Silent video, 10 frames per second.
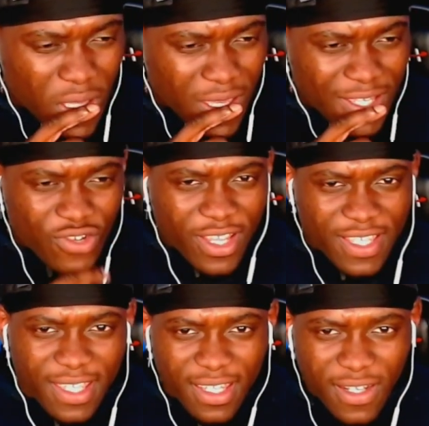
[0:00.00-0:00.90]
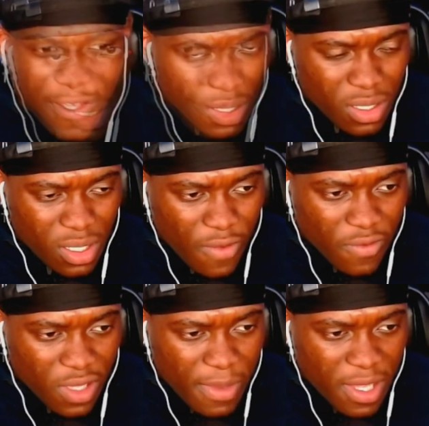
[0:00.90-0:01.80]
Interesting.
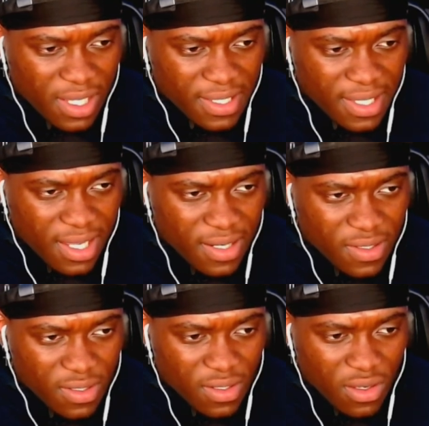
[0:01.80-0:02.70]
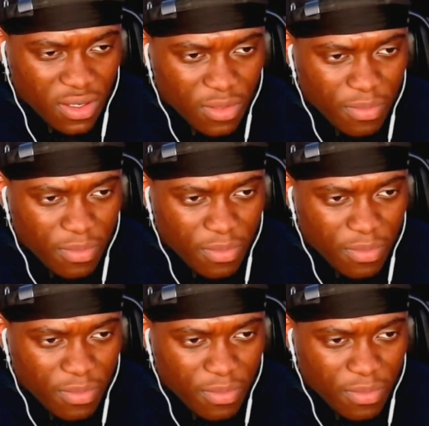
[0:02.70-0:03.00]
Nothing about the assailant, no.